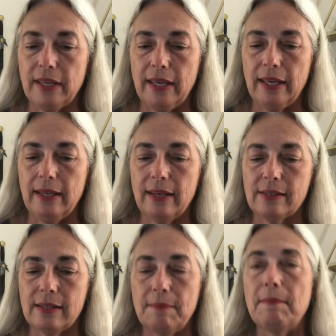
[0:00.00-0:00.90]
He
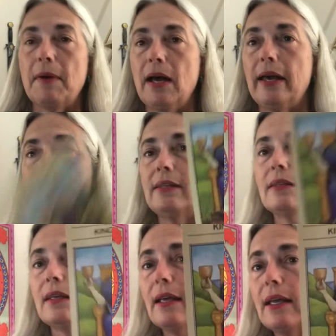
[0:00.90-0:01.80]
doesn't
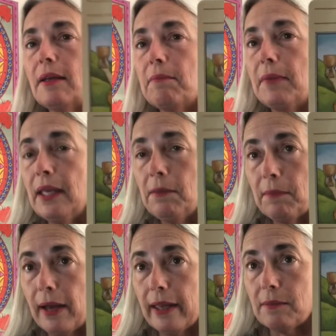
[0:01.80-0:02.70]
mind being
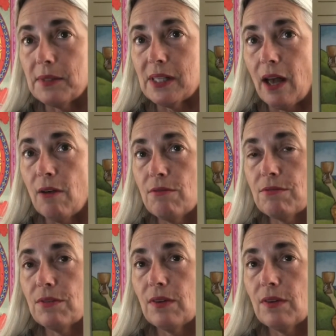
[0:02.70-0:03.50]
by himself.